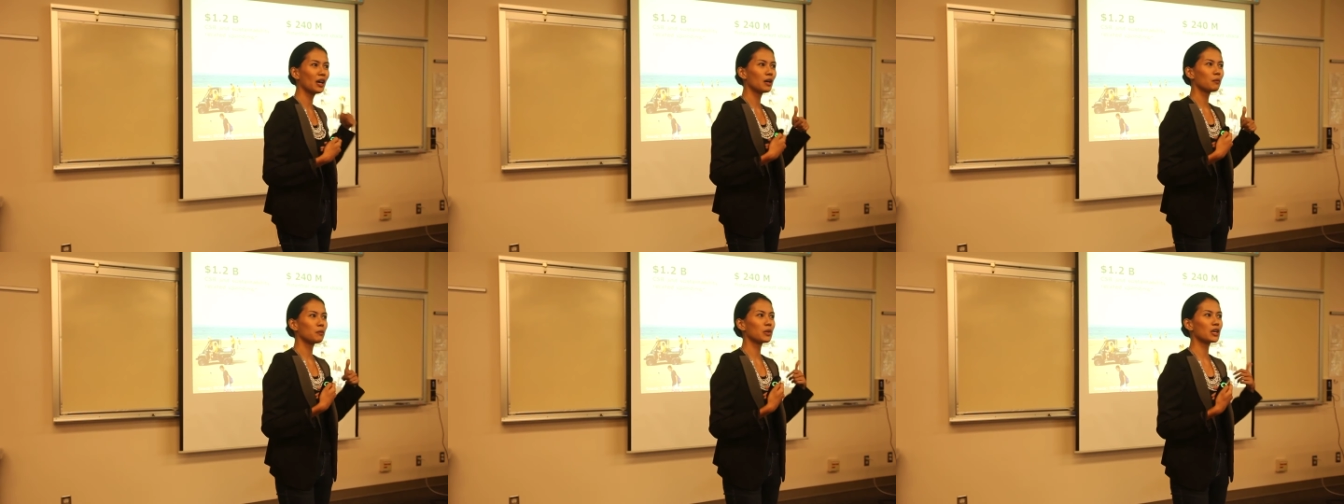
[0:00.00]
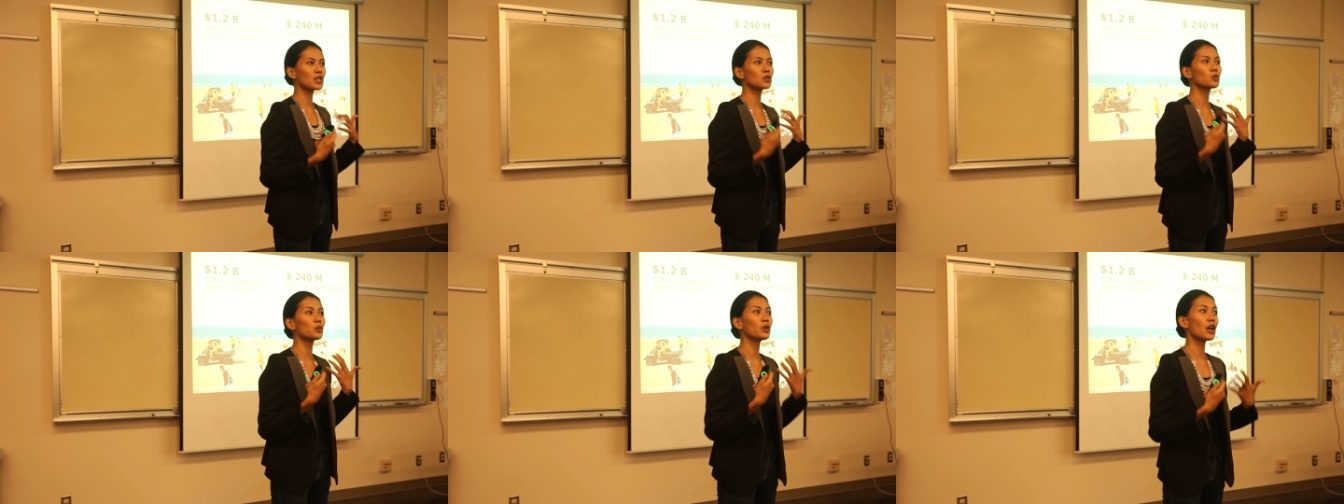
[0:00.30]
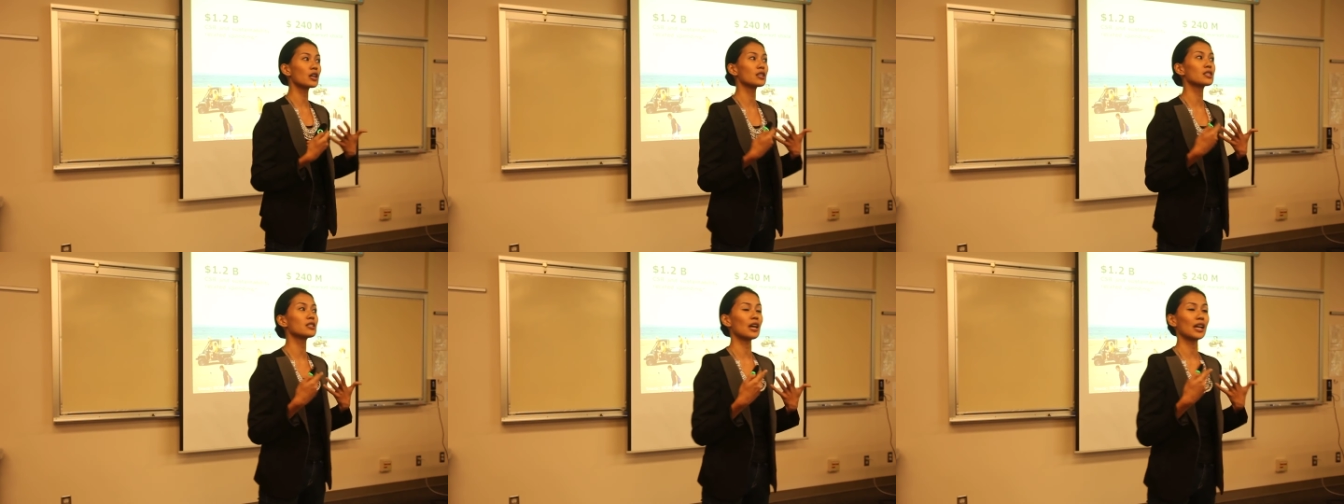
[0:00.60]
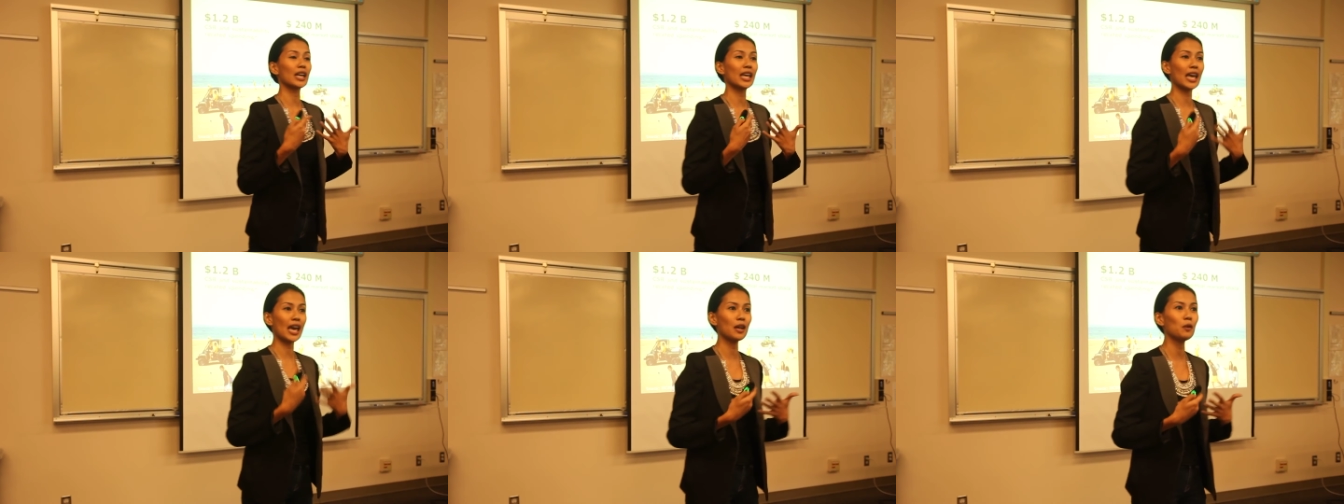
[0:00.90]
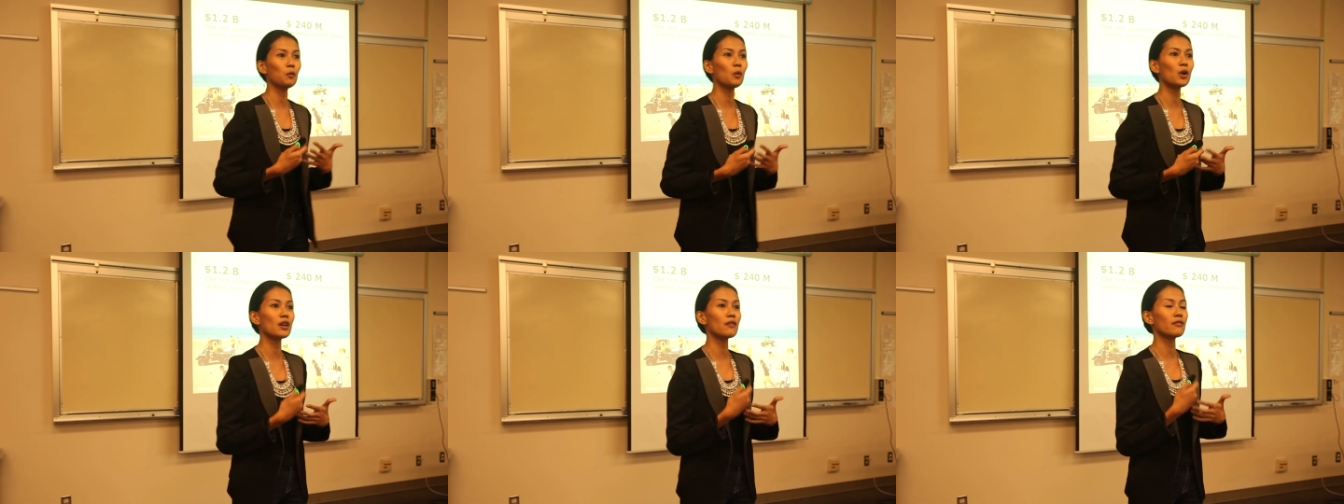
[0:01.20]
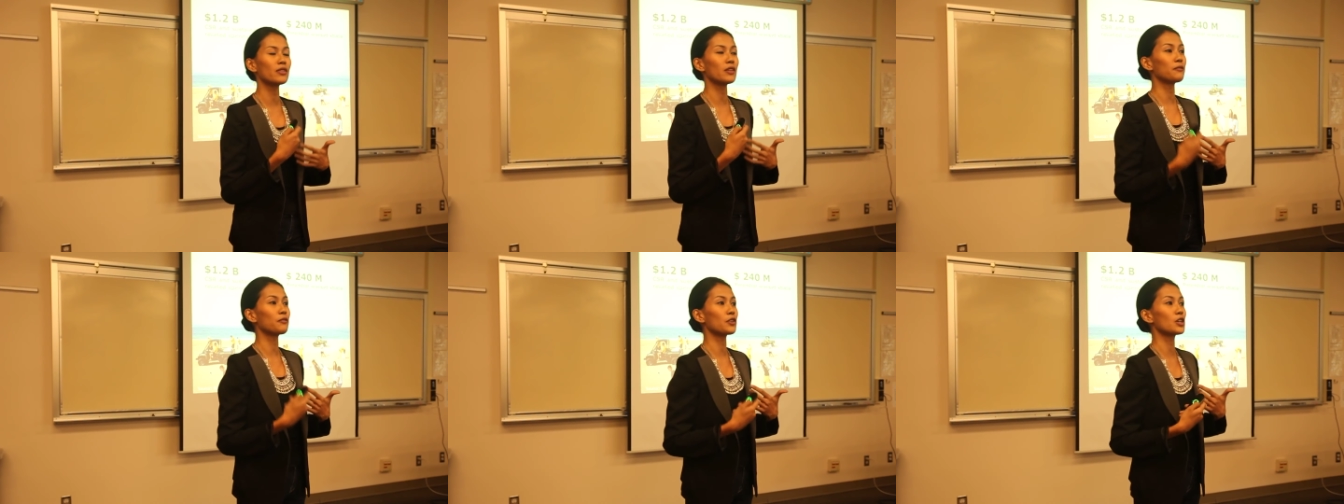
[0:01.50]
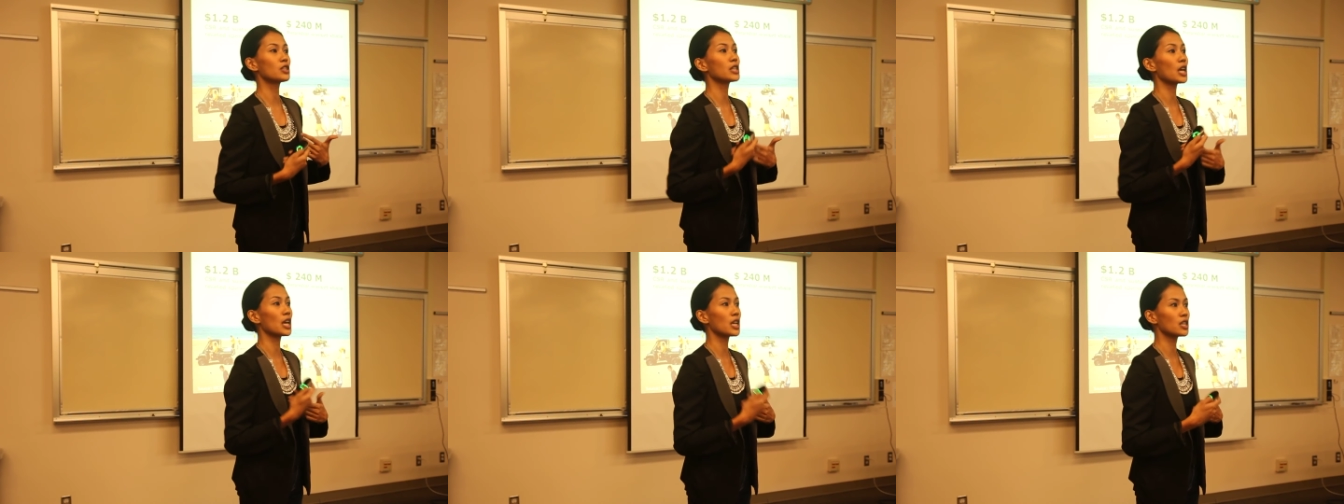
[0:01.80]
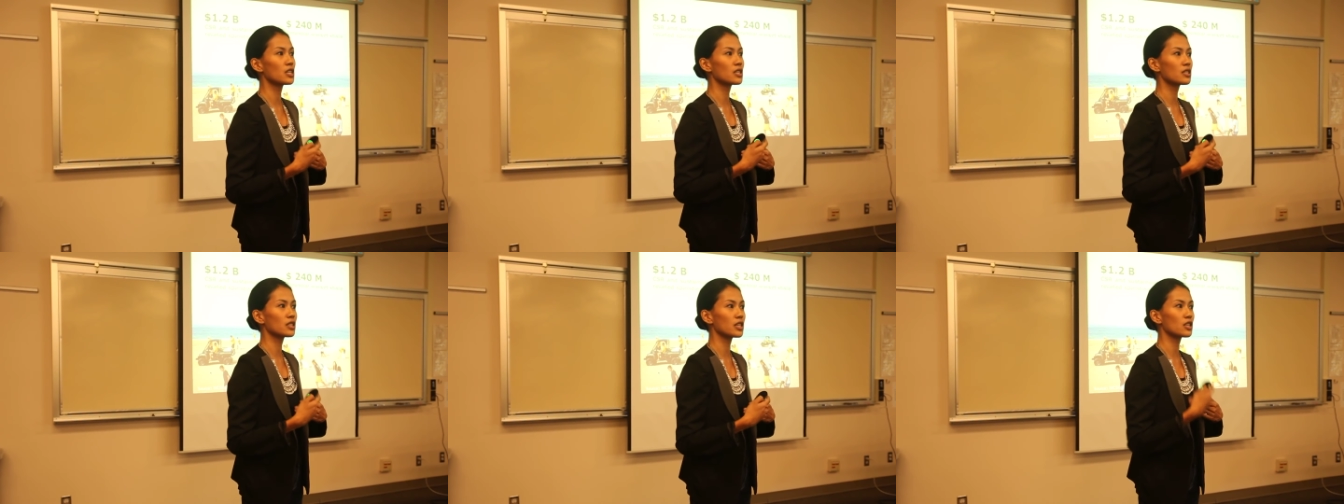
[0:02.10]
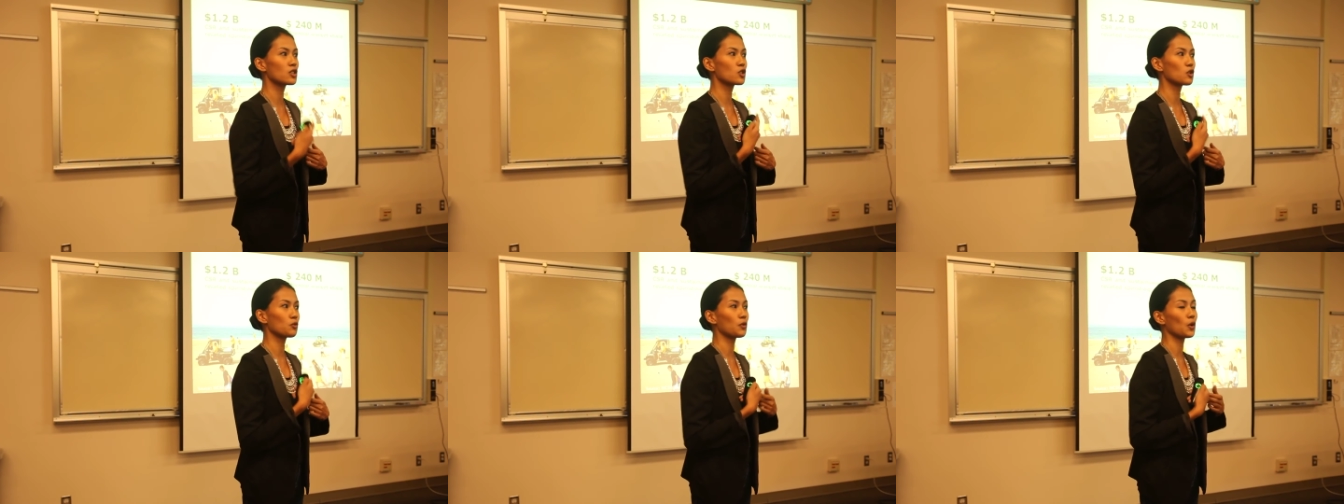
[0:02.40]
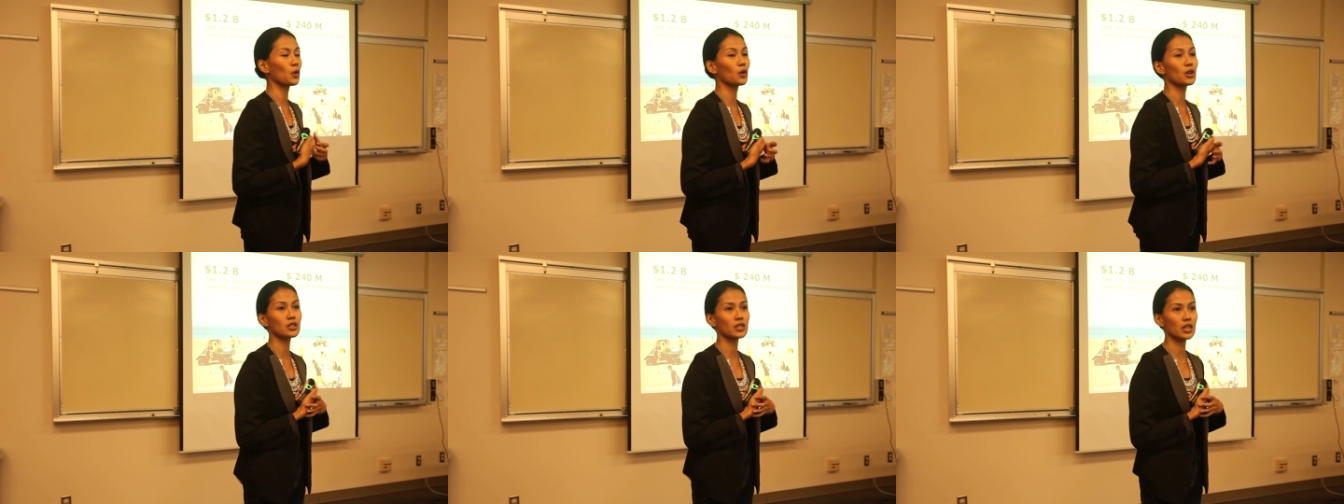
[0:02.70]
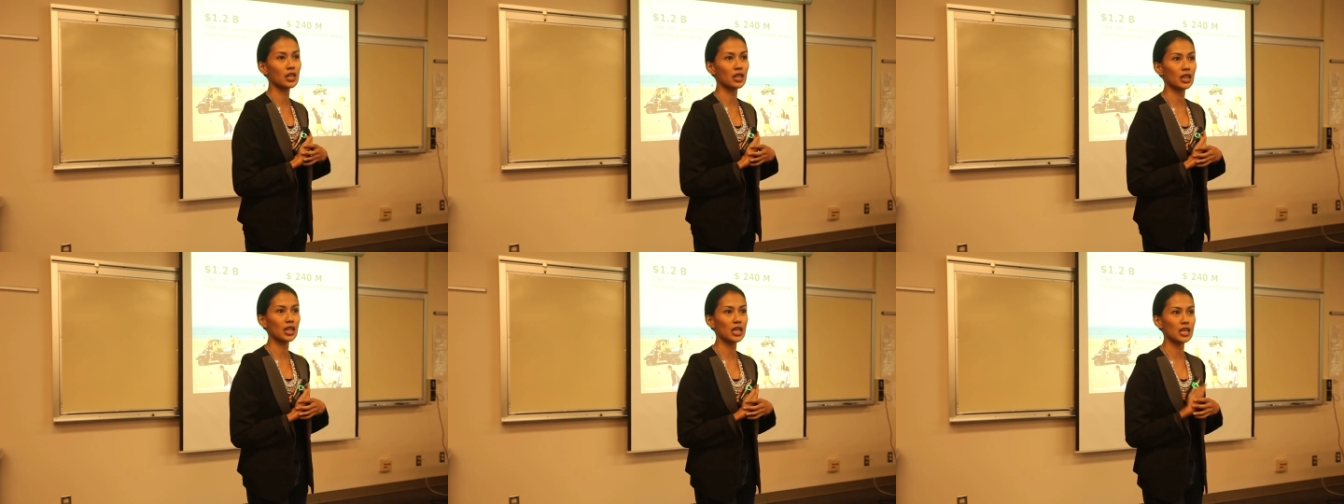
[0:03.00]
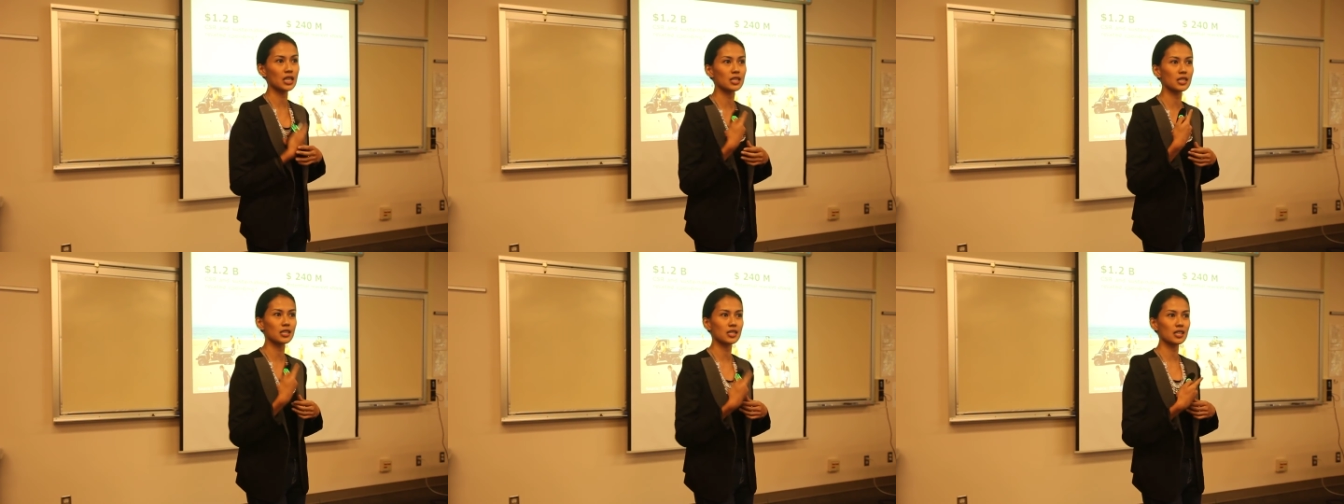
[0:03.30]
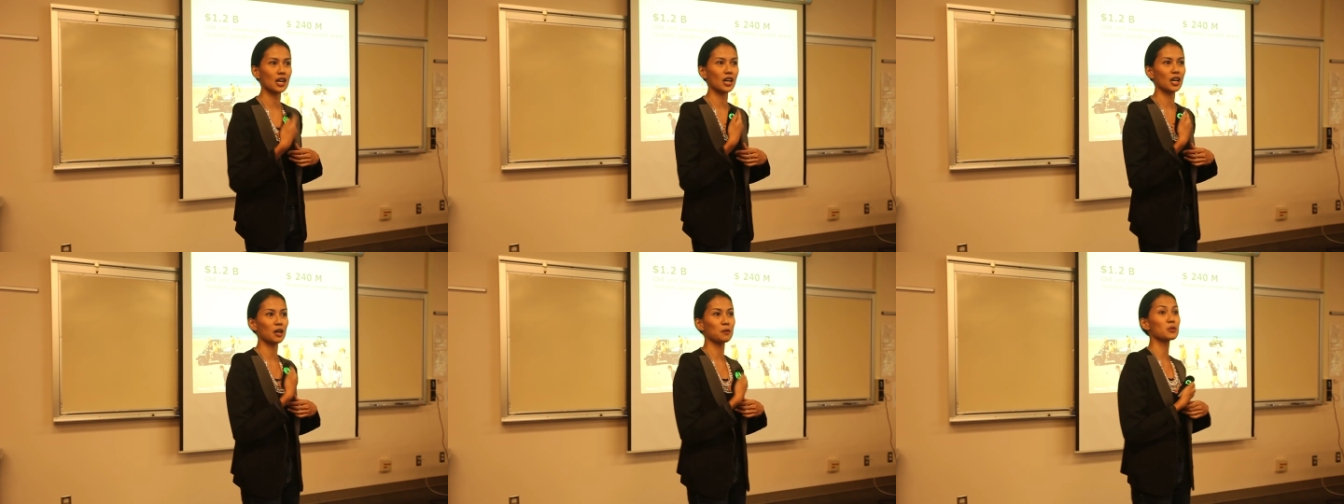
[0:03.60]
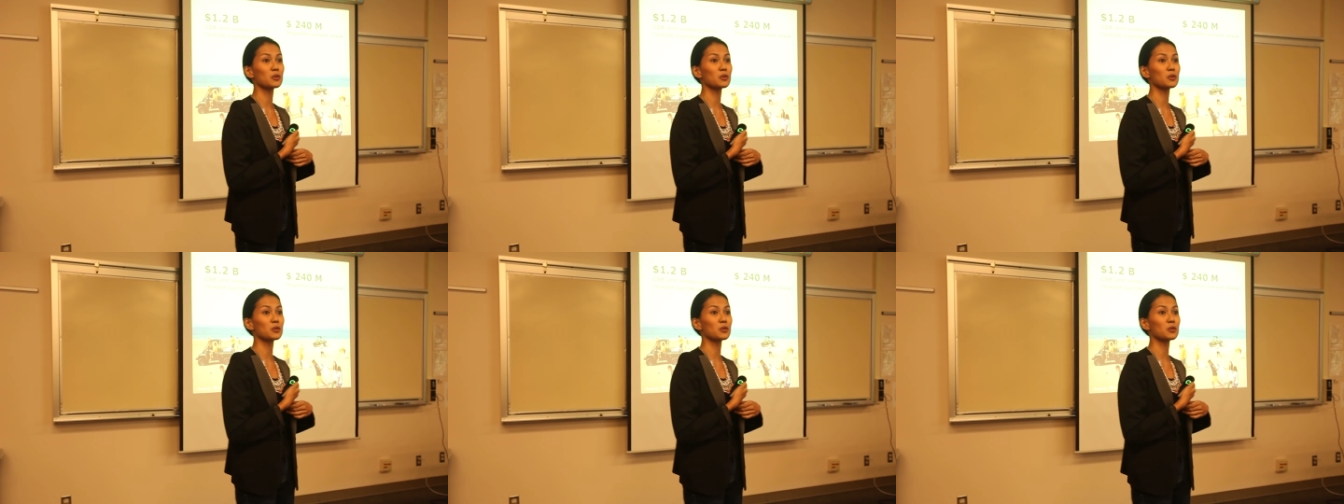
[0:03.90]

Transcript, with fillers: because we are, again, one of the first agencies to focus in this um,